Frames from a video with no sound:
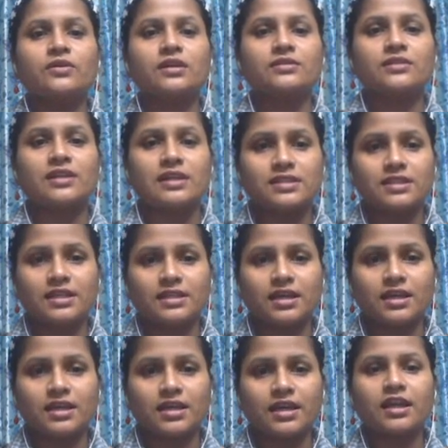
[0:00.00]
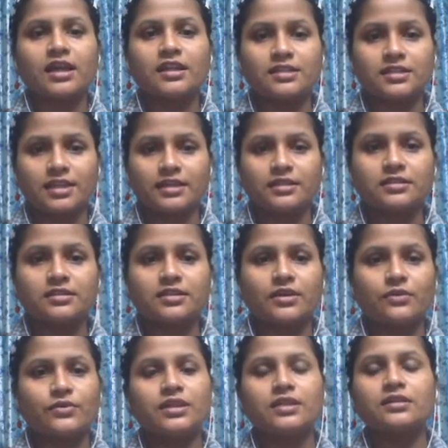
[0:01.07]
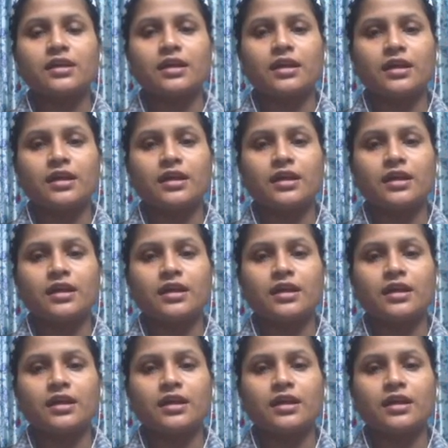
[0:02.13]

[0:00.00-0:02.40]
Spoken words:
translate a content within